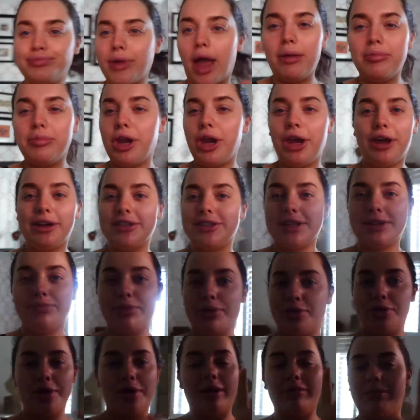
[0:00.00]
I'm gonna go to the
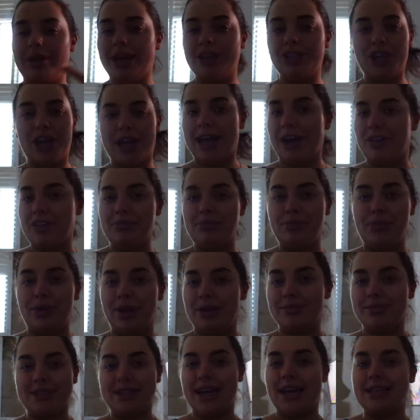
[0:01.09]
pool. I'm gonna check out the pool
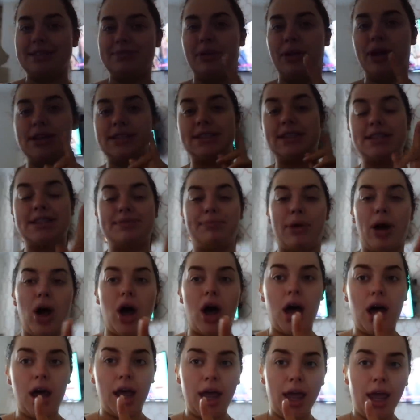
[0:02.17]
upstairs because the
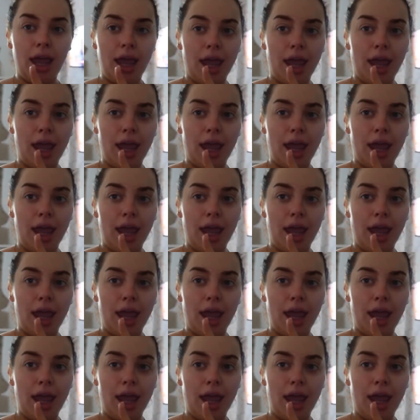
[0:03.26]
spa